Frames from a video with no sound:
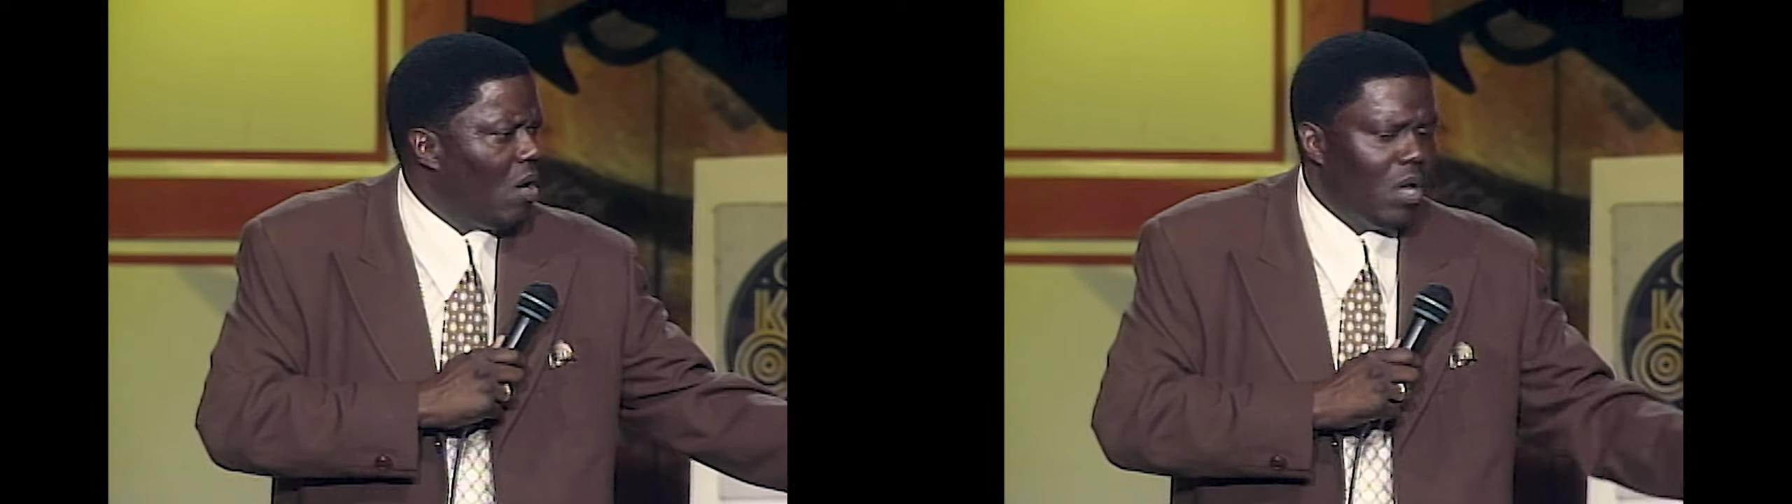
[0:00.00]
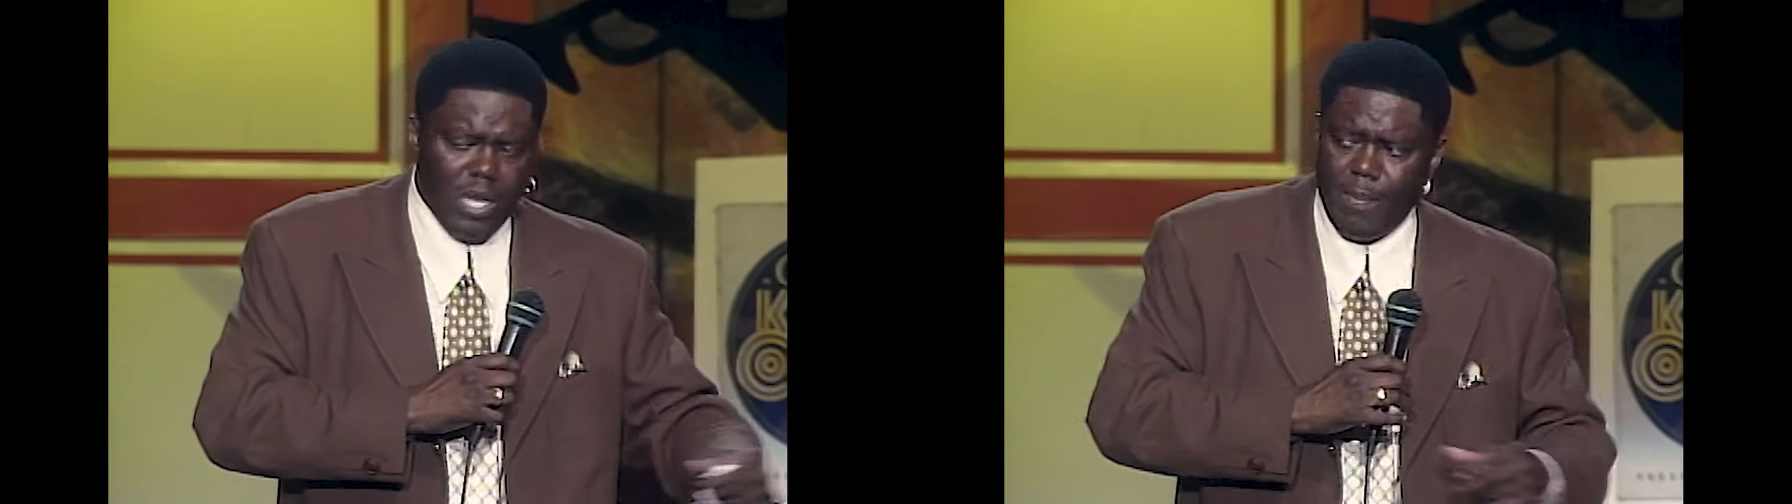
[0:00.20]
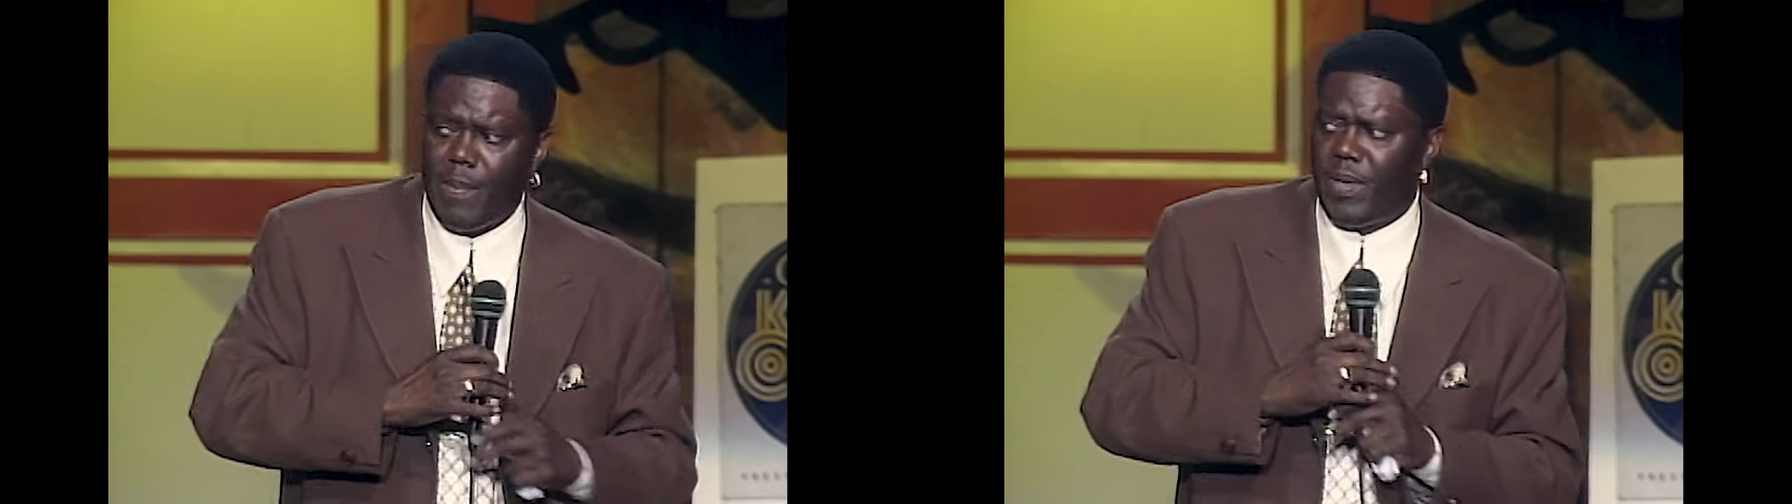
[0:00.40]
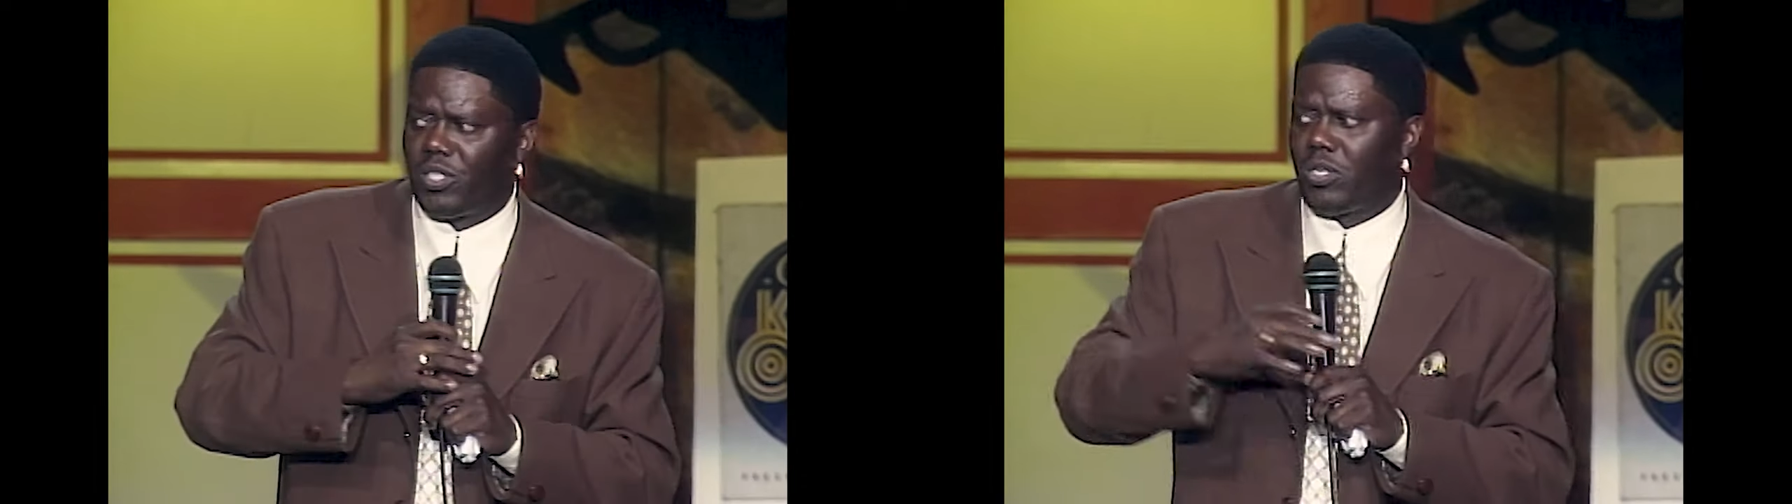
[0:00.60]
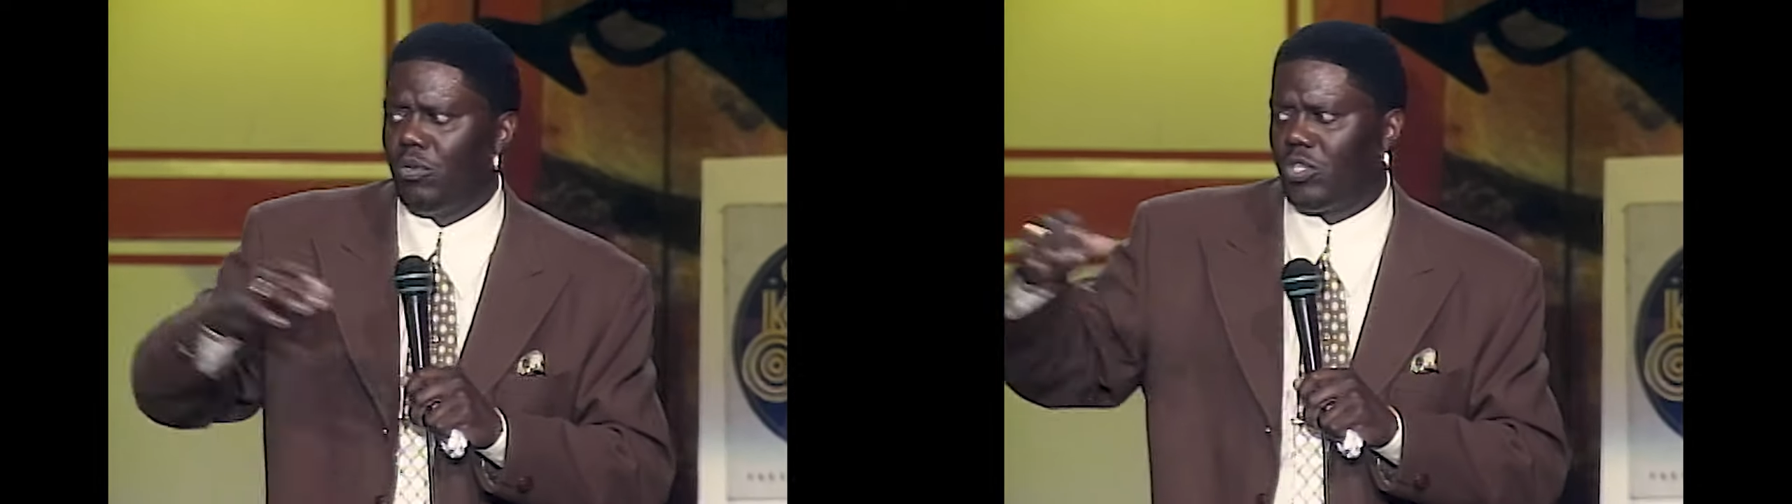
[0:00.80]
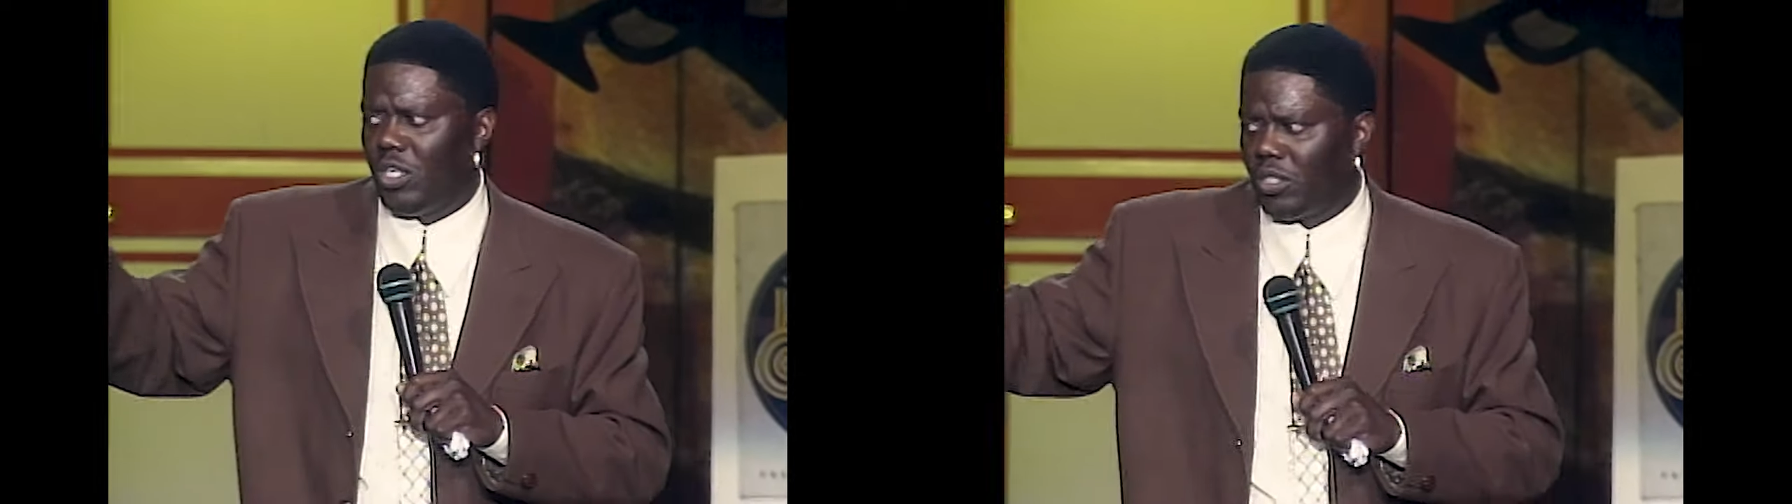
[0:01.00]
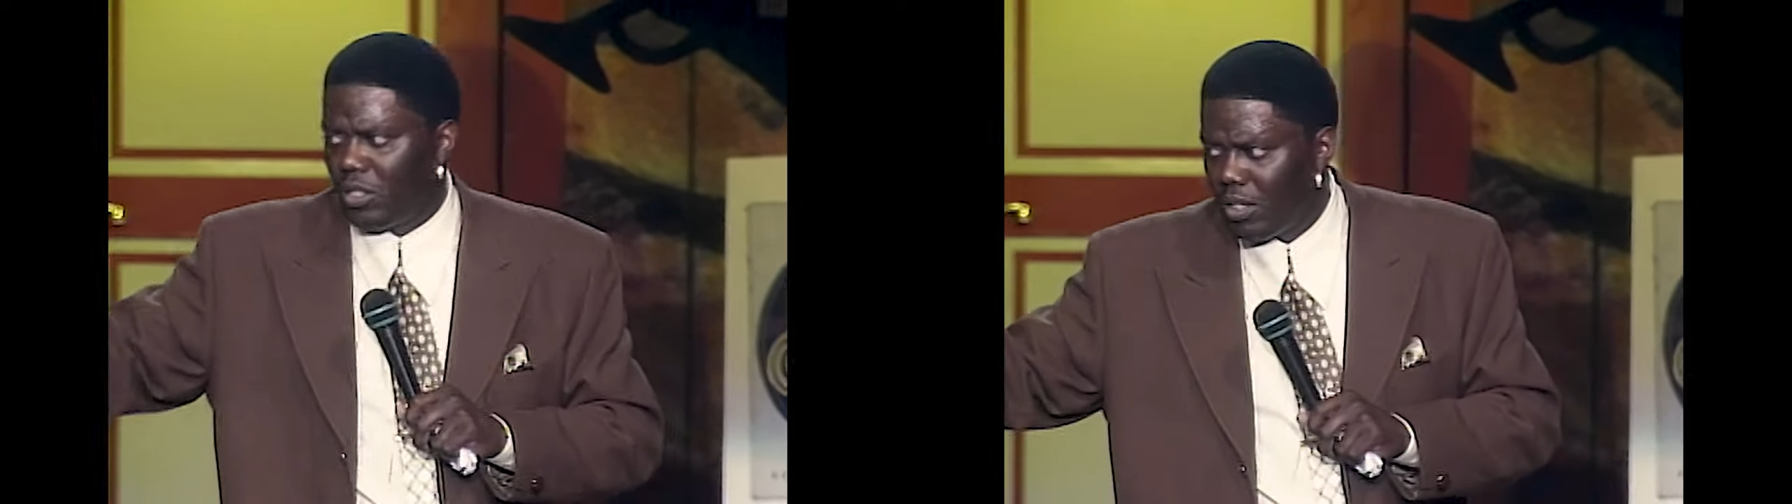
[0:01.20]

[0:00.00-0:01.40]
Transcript: Let me be a school teacher.